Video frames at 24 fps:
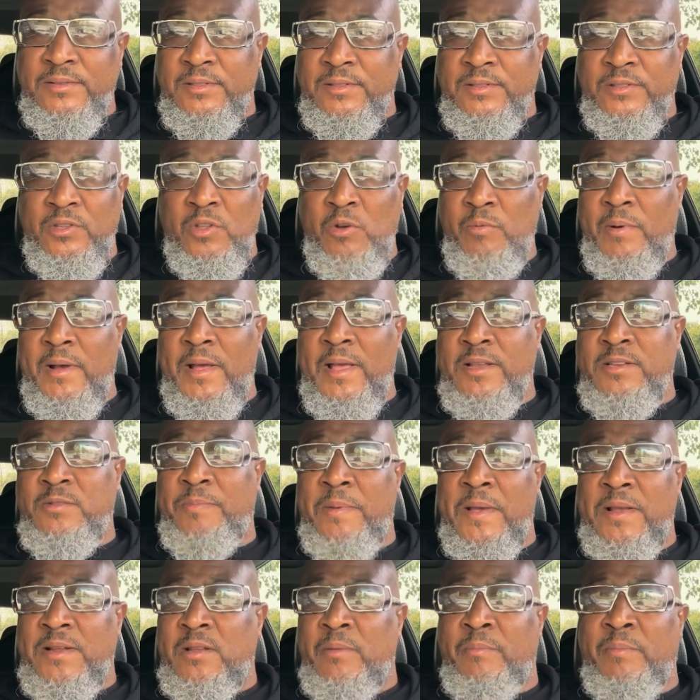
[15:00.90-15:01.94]
Nobody
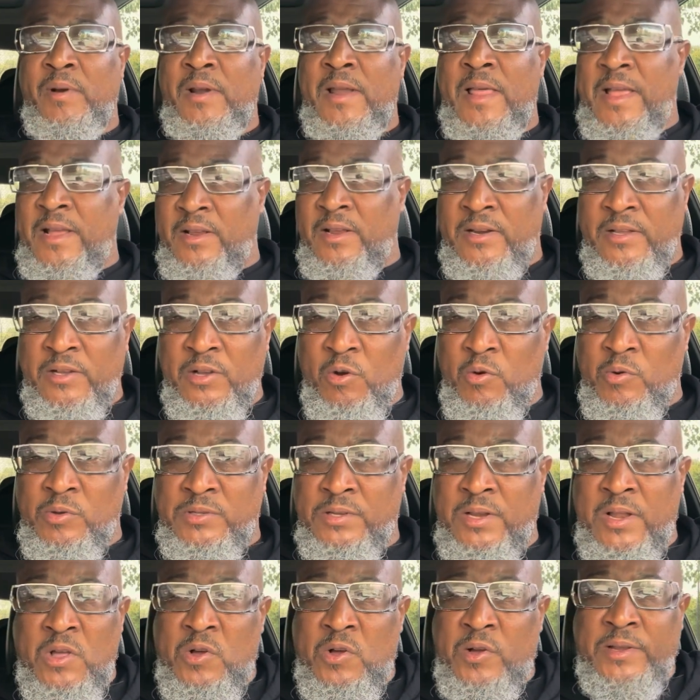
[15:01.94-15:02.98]
expected Berlanga to go as
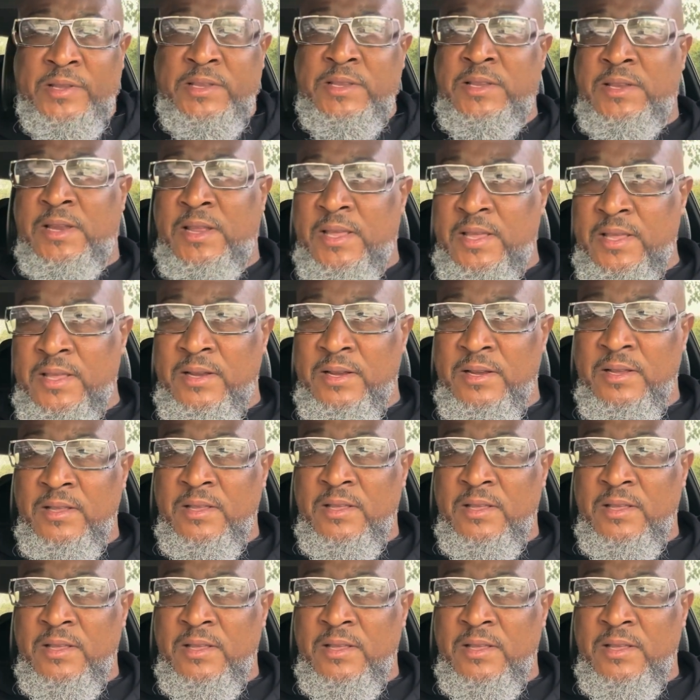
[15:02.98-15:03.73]
long as he did.